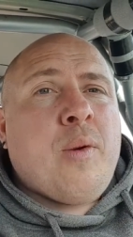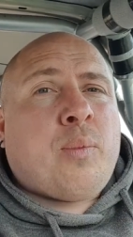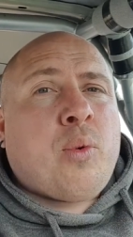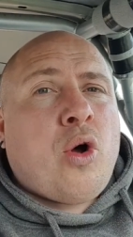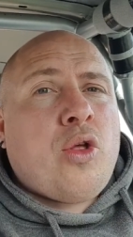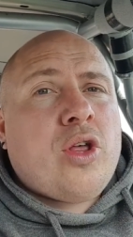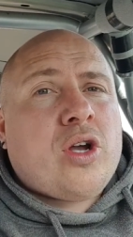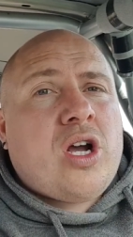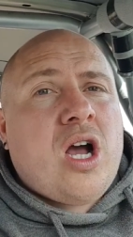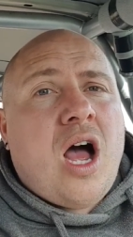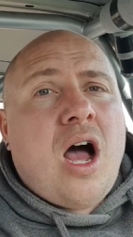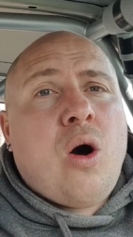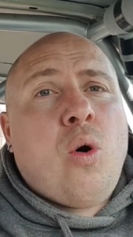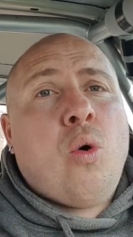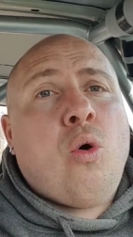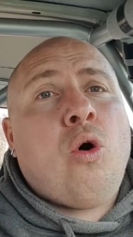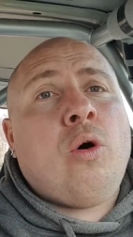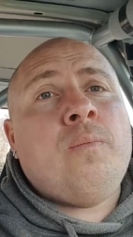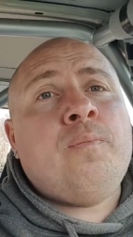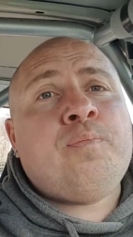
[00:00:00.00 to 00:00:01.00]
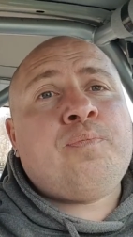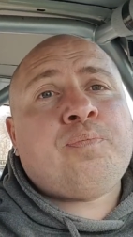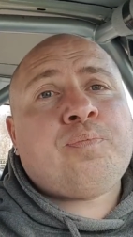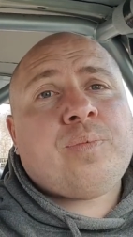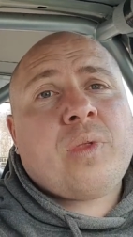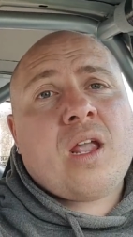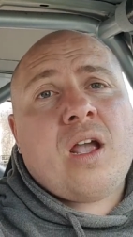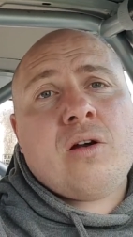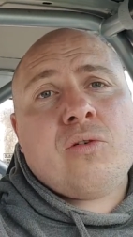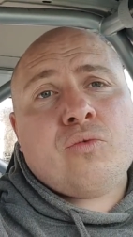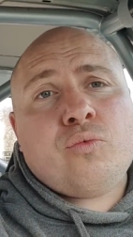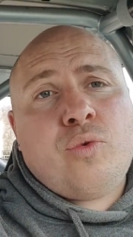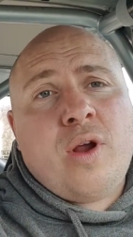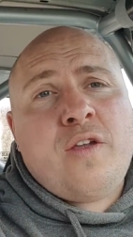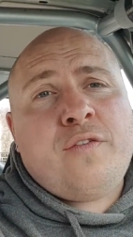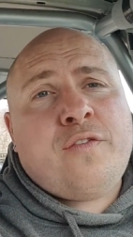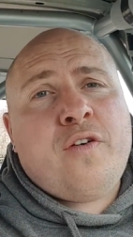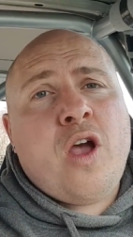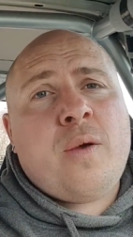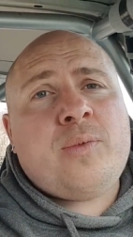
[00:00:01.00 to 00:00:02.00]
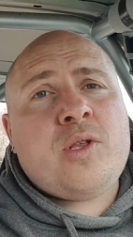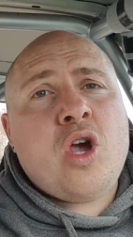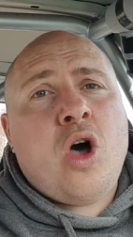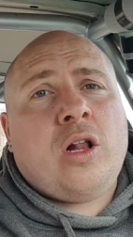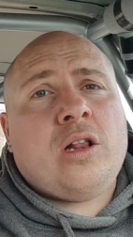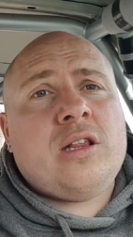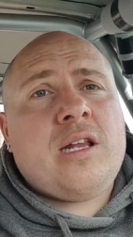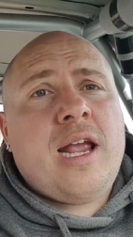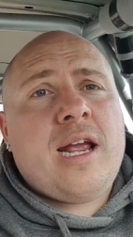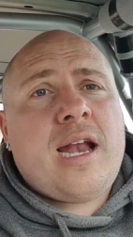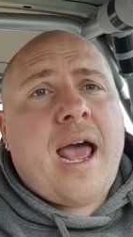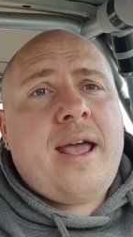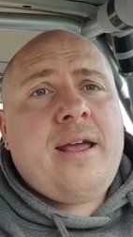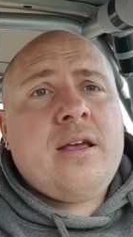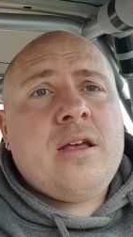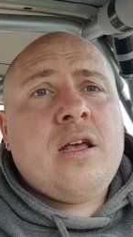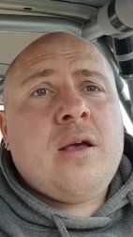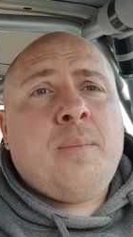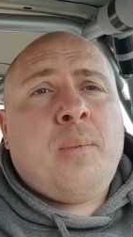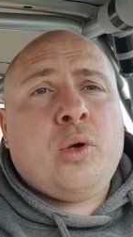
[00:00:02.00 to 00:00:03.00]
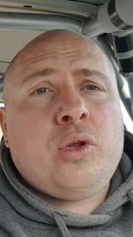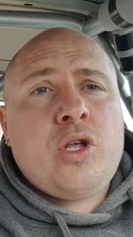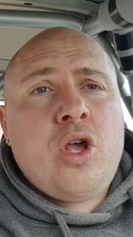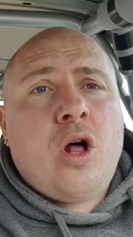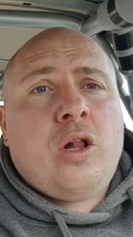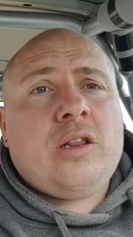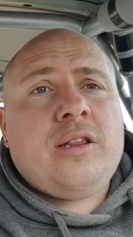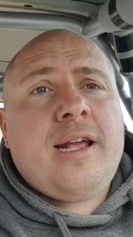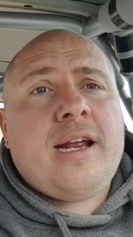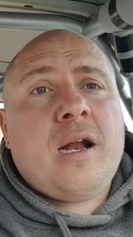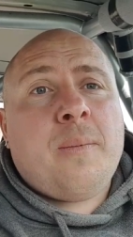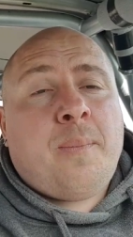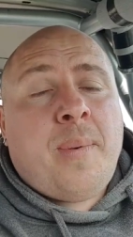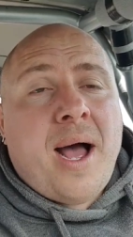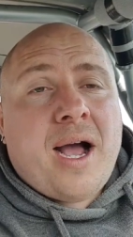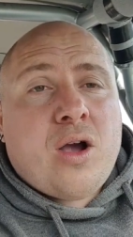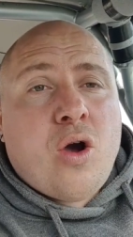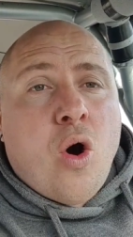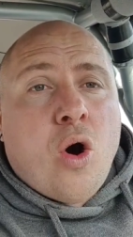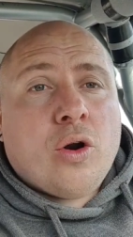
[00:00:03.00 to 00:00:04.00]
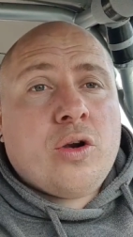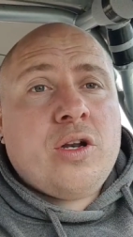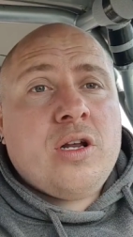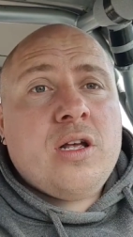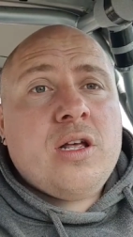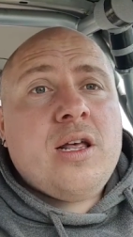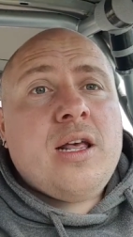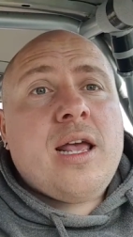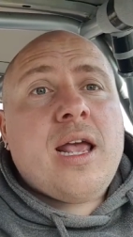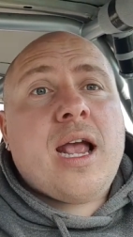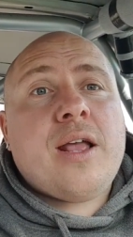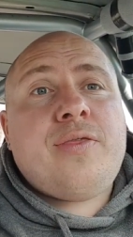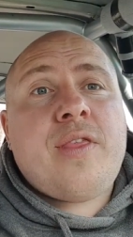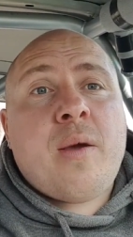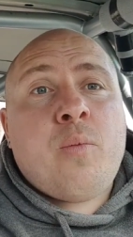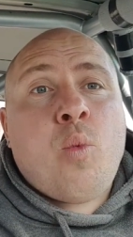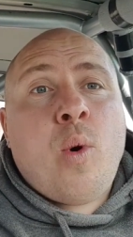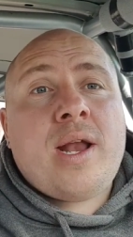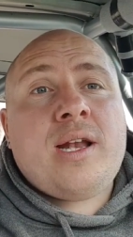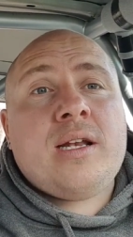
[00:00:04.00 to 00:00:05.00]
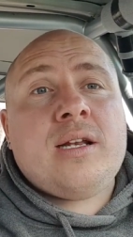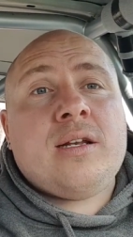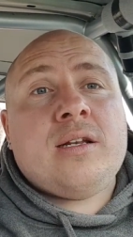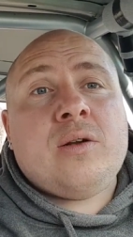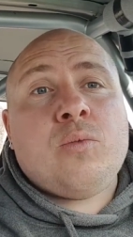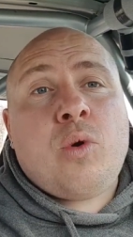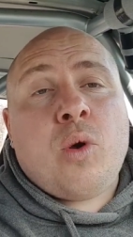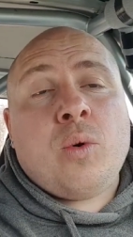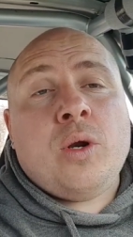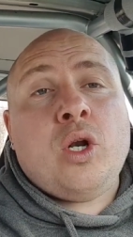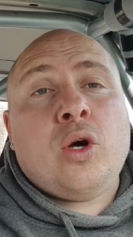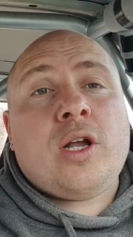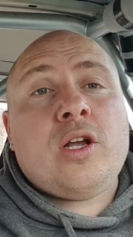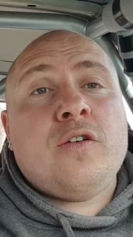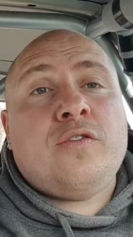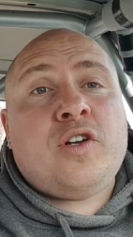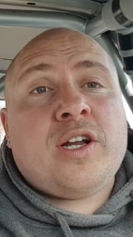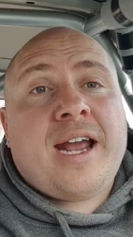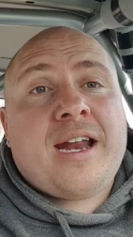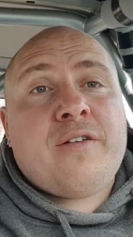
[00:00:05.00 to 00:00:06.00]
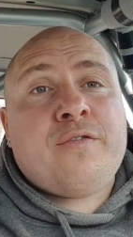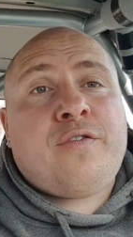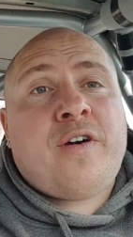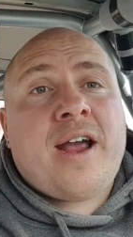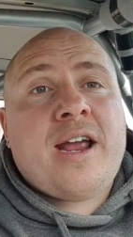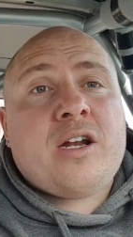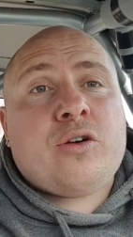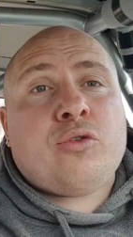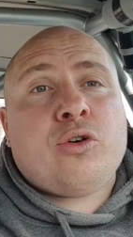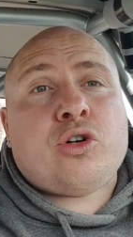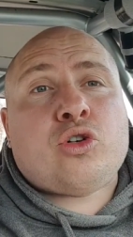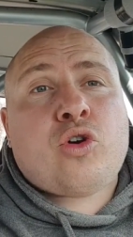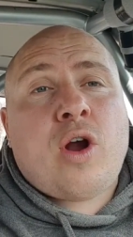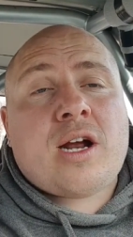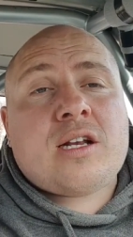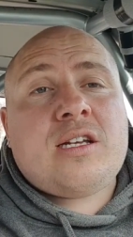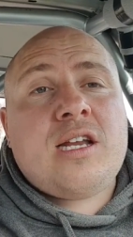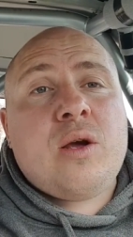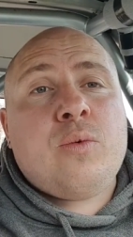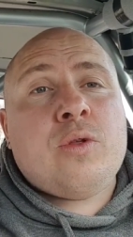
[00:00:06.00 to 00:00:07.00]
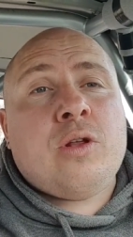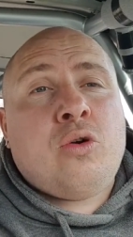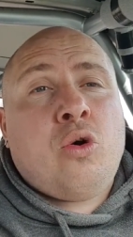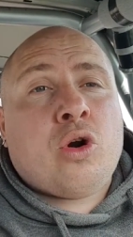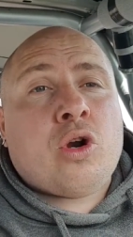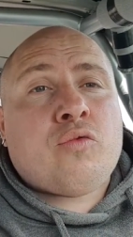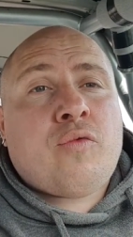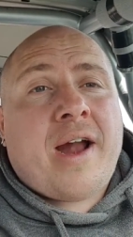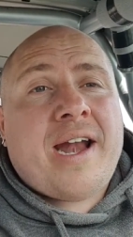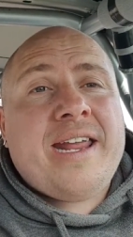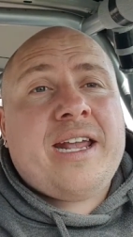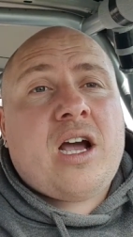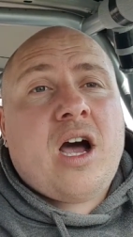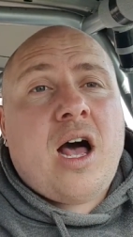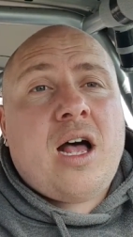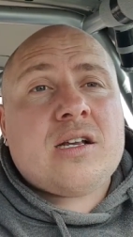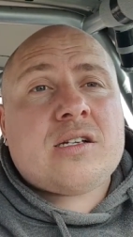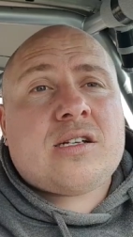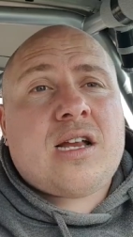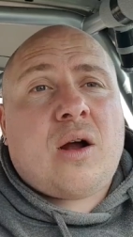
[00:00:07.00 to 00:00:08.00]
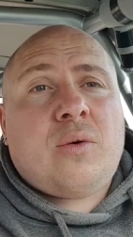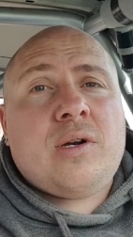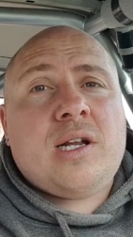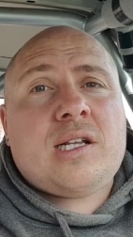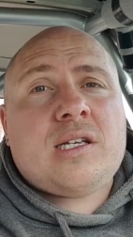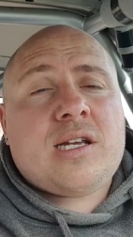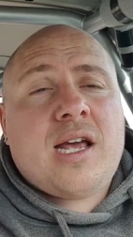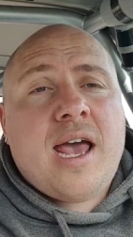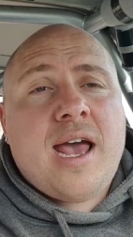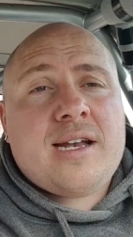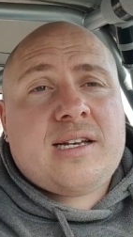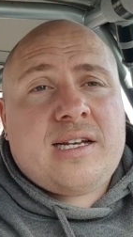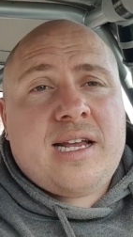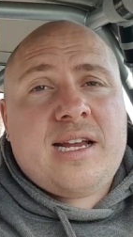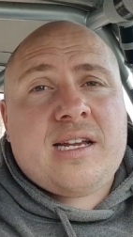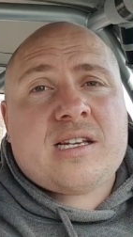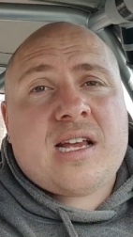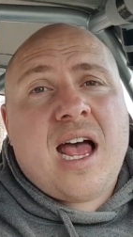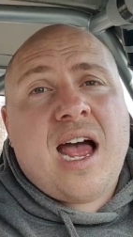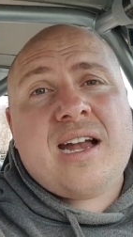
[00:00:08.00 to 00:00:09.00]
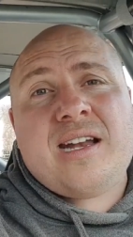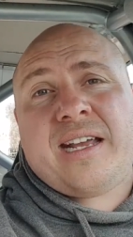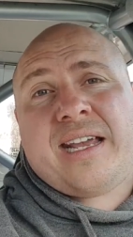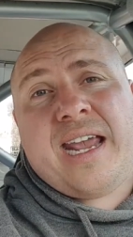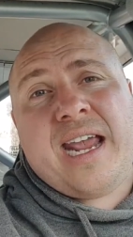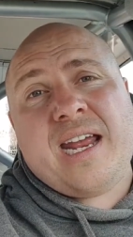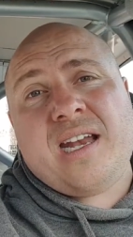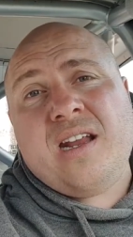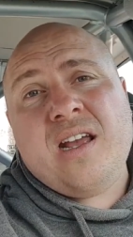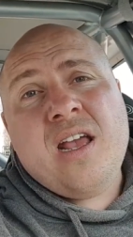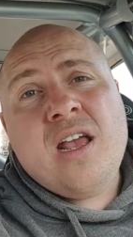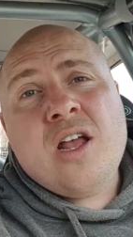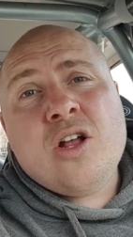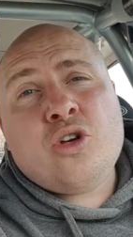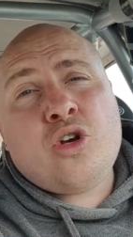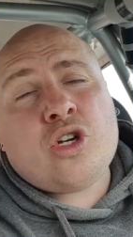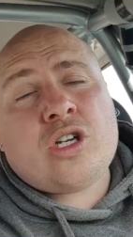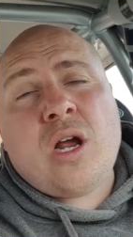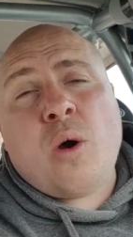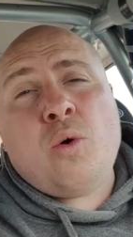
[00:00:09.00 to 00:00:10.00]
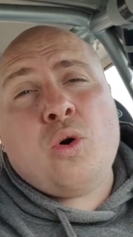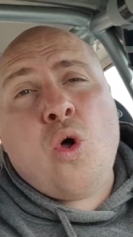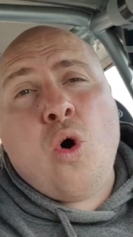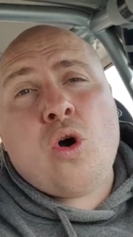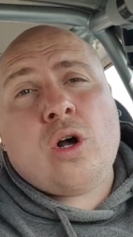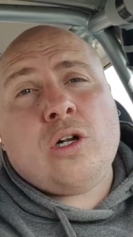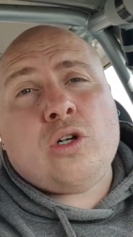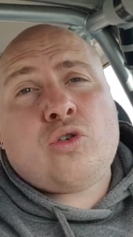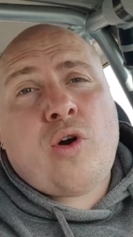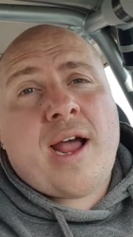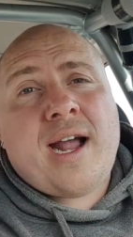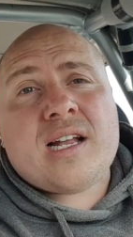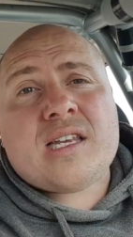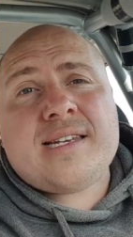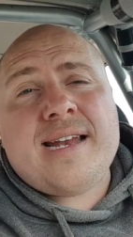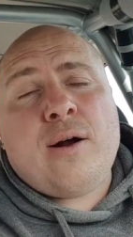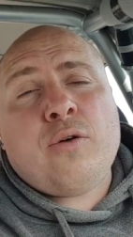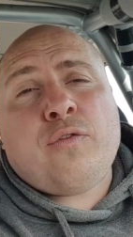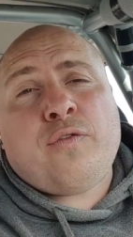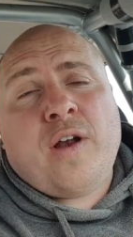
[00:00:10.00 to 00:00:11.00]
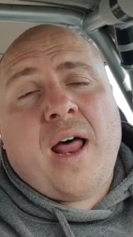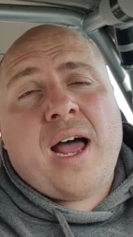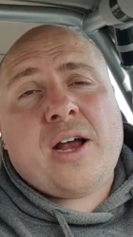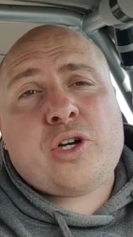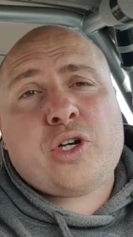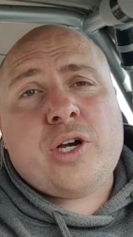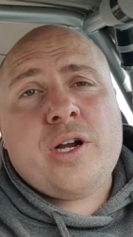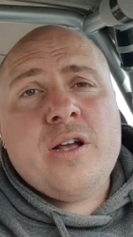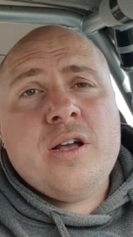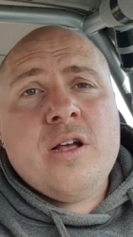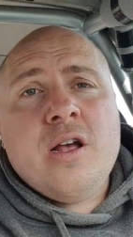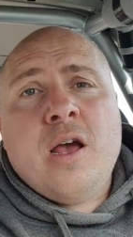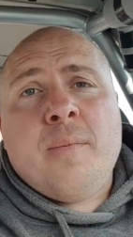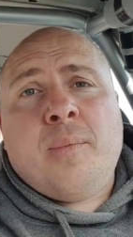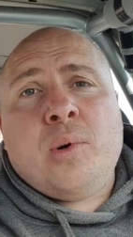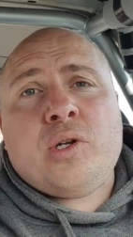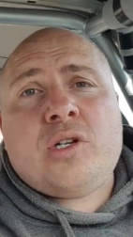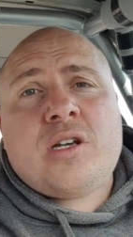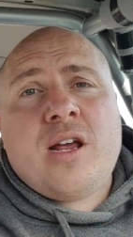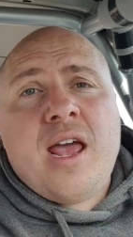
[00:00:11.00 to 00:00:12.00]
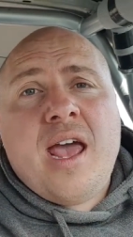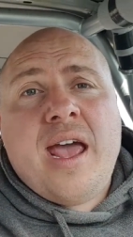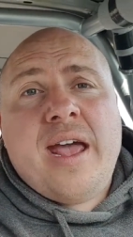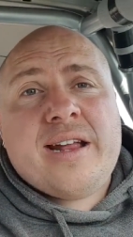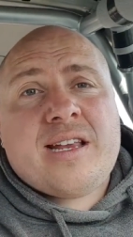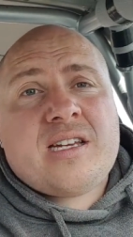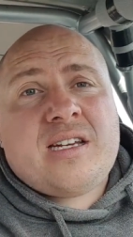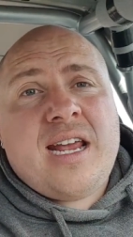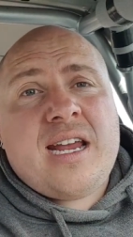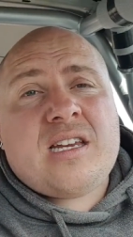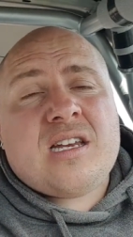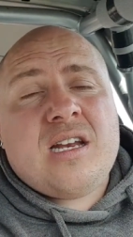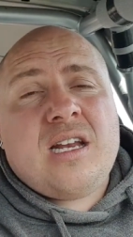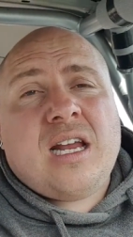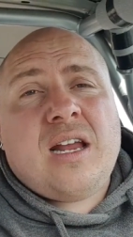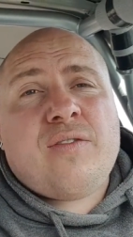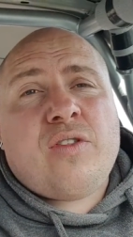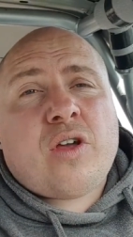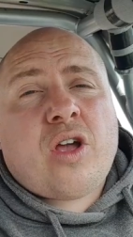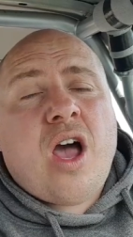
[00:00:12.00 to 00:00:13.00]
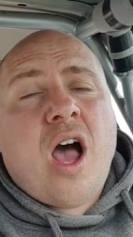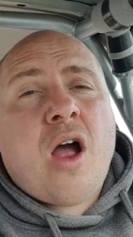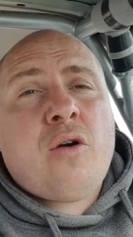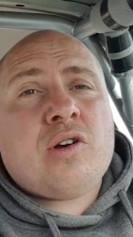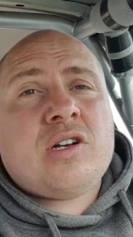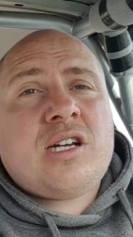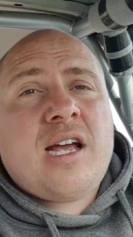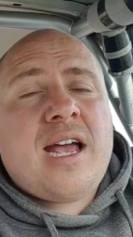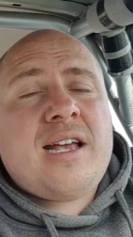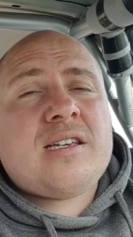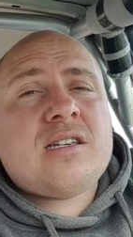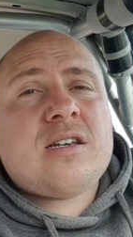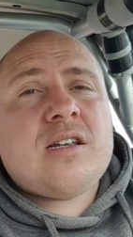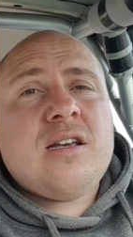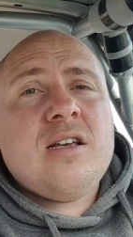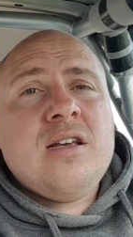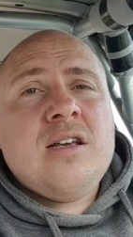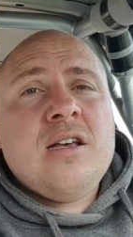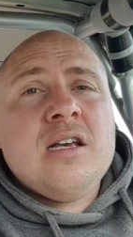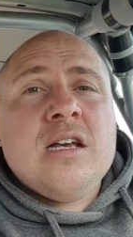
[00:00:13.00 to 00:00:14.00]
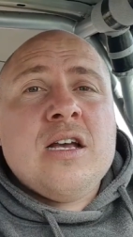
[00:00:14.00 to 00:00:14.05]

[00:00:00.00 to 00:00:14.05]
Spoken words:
We brought the car home, refurbed the alternator, put the alternator back on, and then went and we were lucky enough to get invited to a track day with a load of rally cars down at Teesside. Again, just our local track. It's now at Flash, but it's decent to give the car a test.